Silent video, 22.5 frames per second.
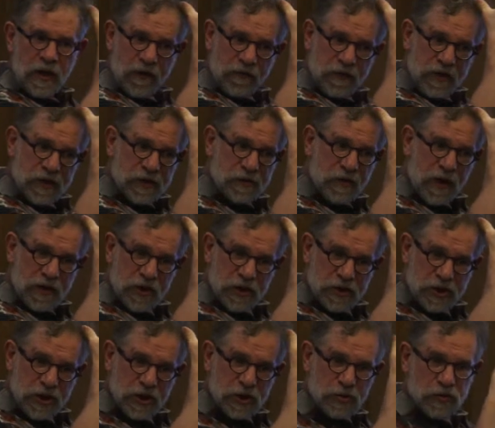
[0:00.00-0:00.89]
If these
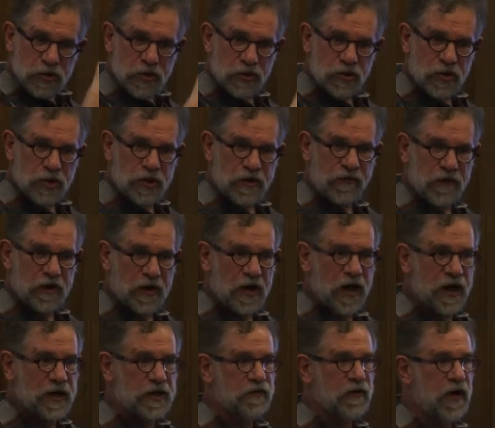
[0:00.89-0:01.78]
methods each return a
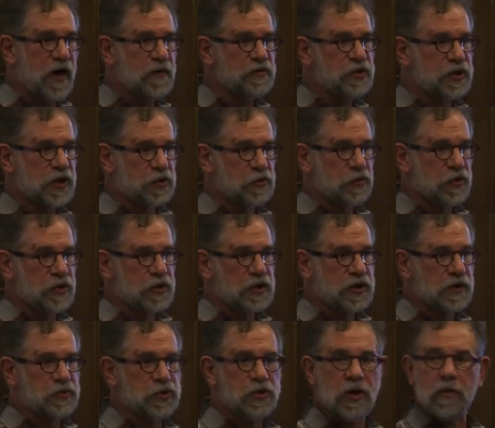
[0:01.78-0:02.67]
different kind of object, we're
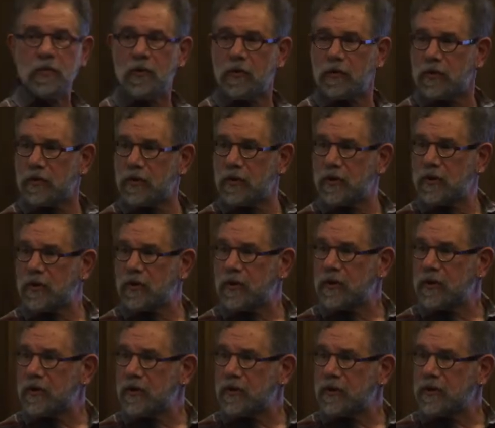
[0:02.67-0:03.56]
in deep trouble,
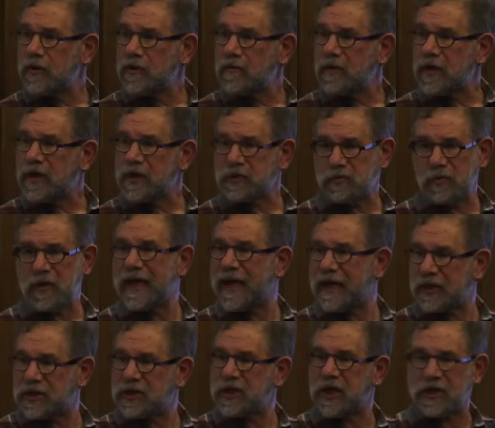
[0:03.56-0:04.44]
because we
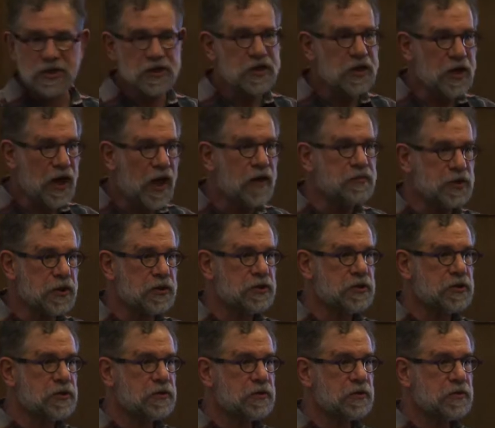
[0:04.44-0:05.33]
can't test the
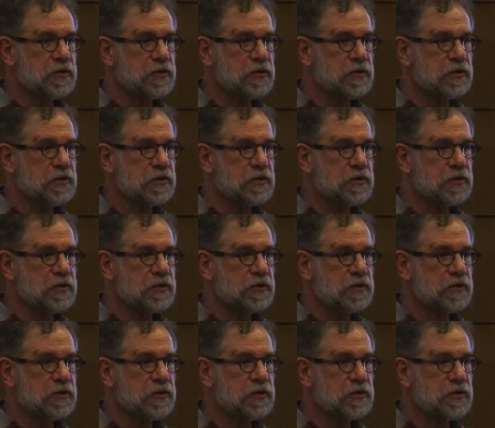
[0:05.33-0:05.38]
objects.